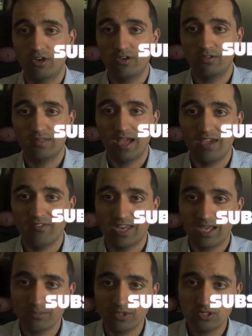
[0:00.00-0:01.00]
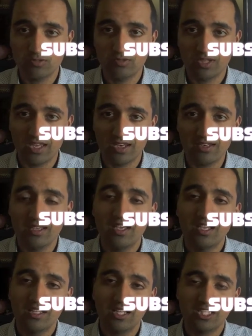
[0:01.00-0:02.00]
Hero Live, and Amplitude related,
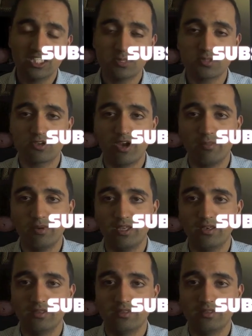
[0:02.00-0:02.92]
click the subscribe button.